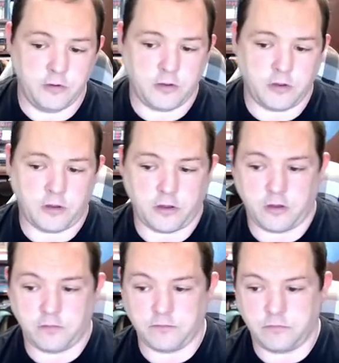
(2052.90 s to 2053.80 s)

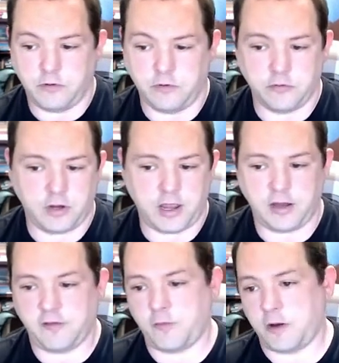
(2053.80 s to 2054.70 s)
You can go to any
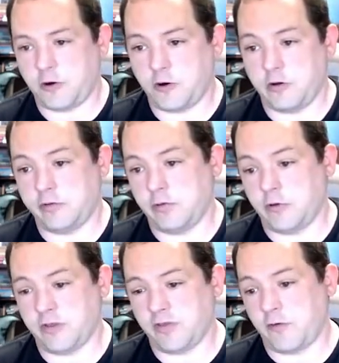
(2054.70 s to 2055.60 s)
Spinnaker and look
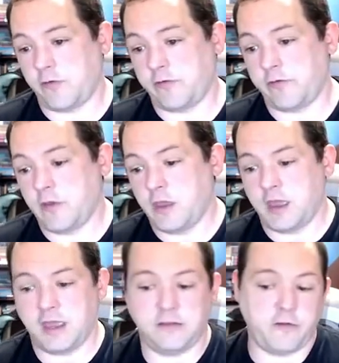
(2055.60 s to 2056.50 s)
at those.
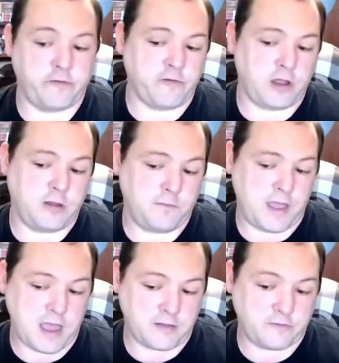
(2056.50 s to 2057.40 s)
It does not
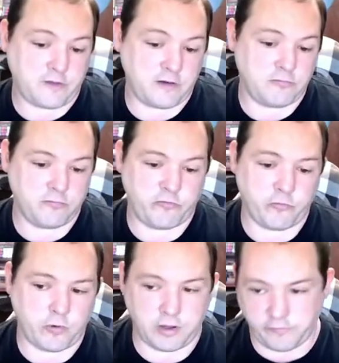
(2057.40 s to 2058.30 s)
impact and
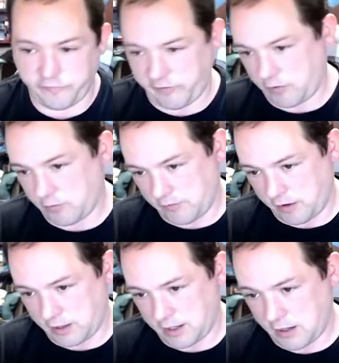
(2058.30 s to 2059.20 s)
store any secret
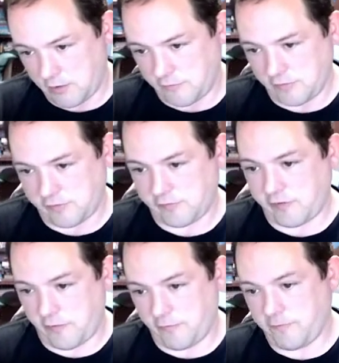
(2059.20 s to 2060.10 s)
data in and of
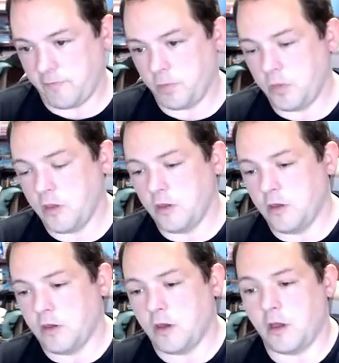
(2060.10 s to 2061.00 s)
itself.
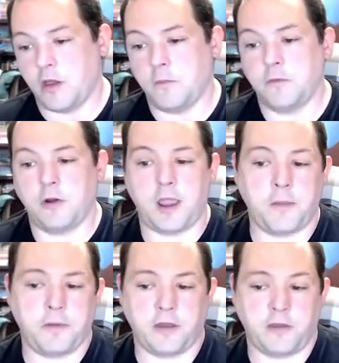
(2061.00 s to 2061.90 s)
Your
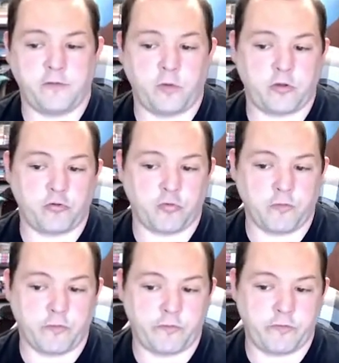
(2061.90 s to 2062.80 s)
API is what
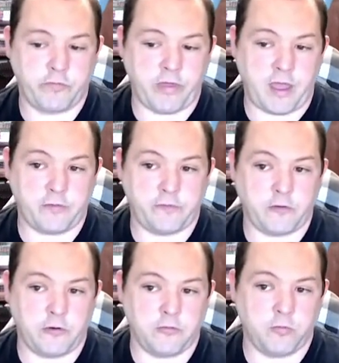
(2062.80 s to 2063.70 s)
controls that. So
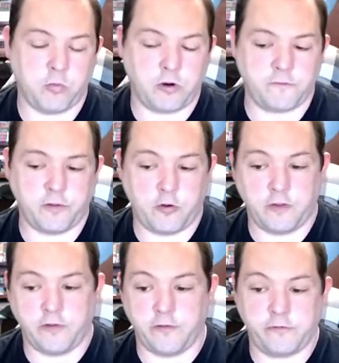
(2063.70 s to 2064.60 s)
your workflow
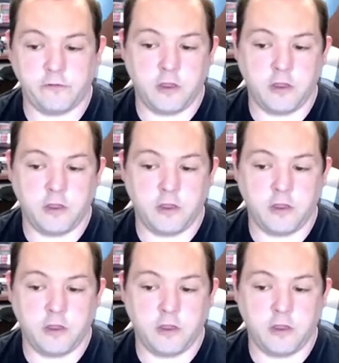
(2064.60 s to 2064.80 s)
is,